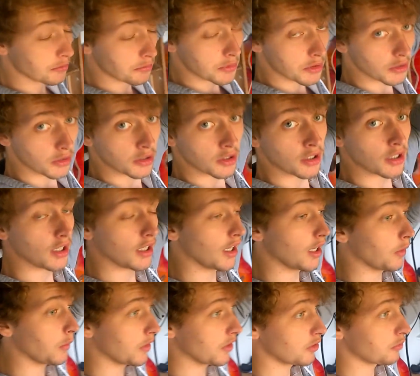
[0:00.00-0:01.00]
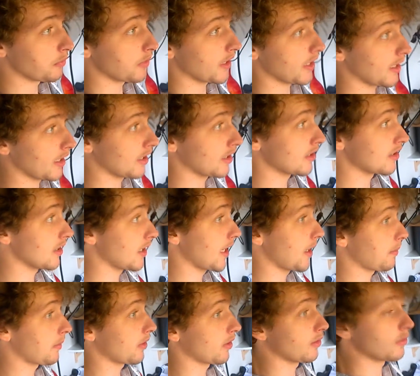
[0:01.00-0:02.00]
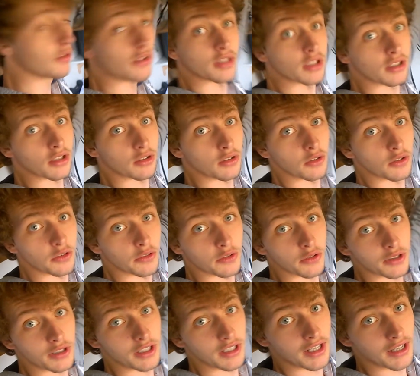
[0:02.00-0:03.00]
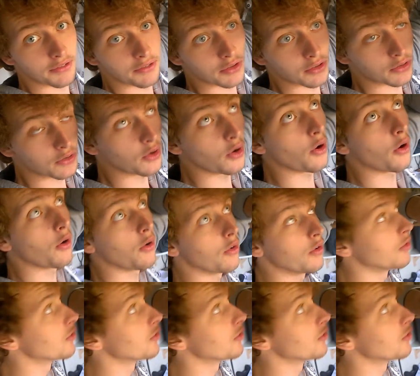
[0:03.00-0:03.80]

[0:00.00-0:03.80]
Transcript: a meal, I went to bed, slept until 11, no,